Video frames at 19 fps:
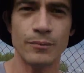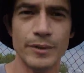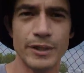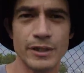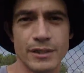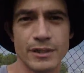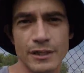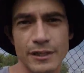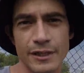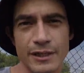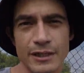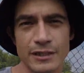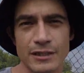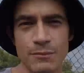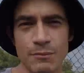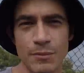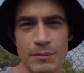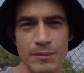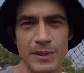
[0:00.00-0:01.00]
because I like it
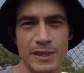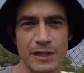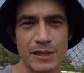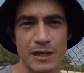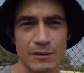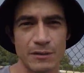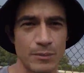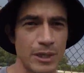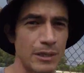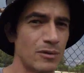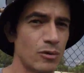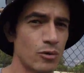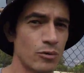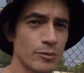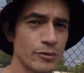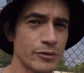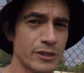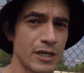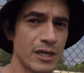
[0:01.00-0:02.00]
to mimic kind of my
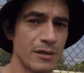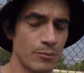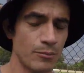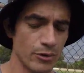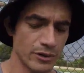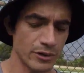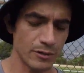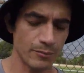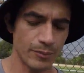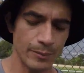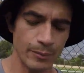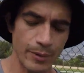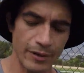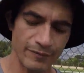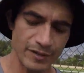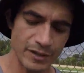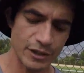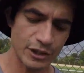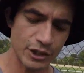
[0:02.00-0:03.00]
normal skateboard. Some people
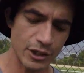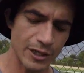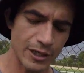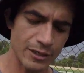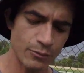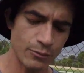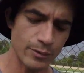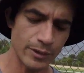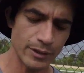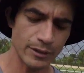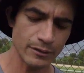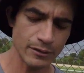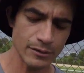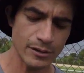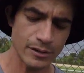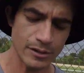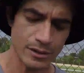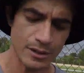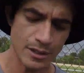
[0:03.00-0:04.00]
have these giant
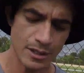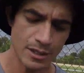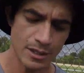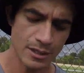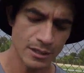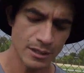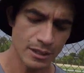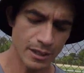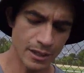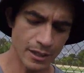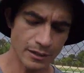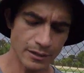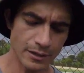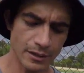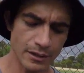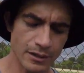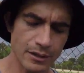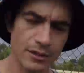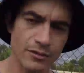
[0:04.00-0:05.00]
wheels, and
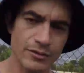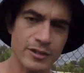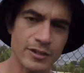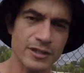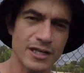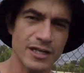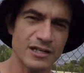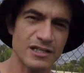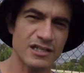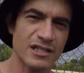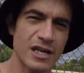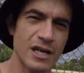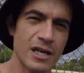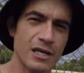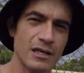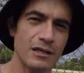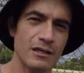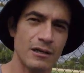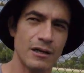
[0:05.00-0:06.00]
you know, since I
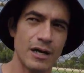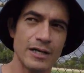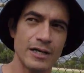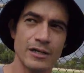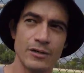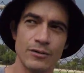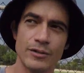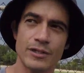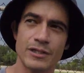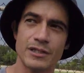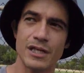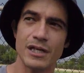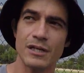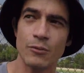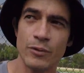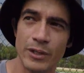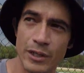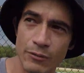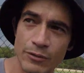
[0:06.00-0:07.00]
skate, I noticed
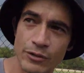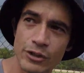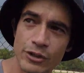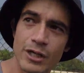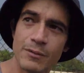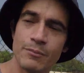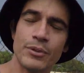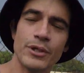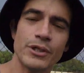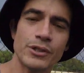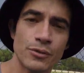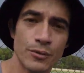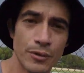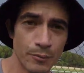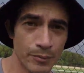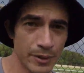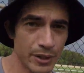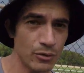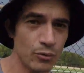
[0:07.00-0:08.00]
that when I would try and push with
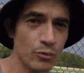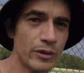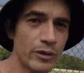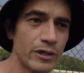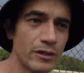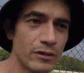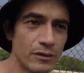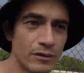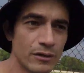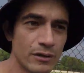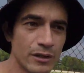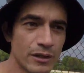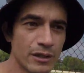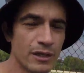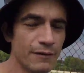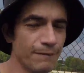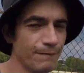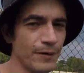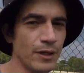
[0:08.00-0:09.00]
a bigger wheel,
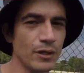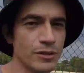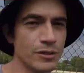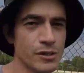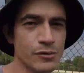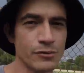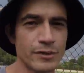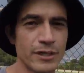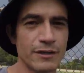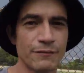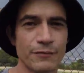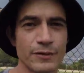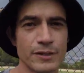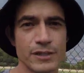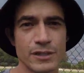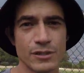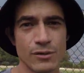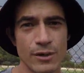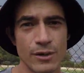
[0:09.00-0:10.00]
it felt so
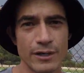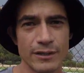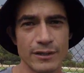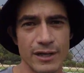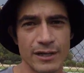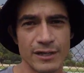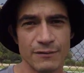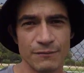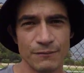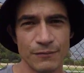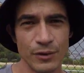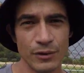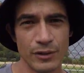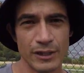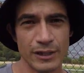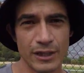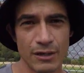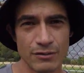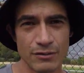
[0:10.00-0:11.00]
different, so I didn't feel
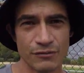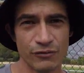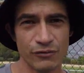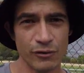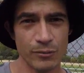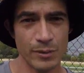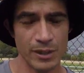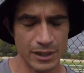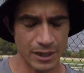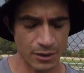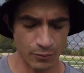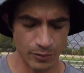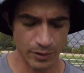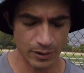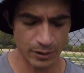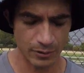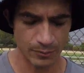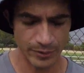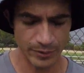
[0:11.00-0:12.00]
like I was filming that
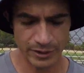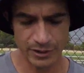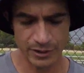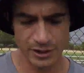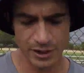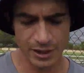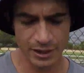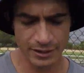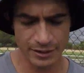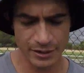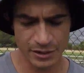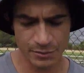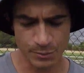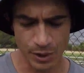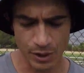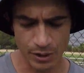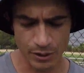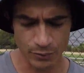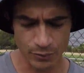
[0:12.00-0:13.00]
well. But since I got a
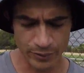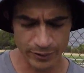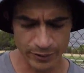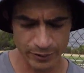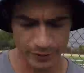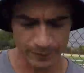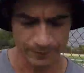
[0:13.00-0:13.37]
smaller wheel,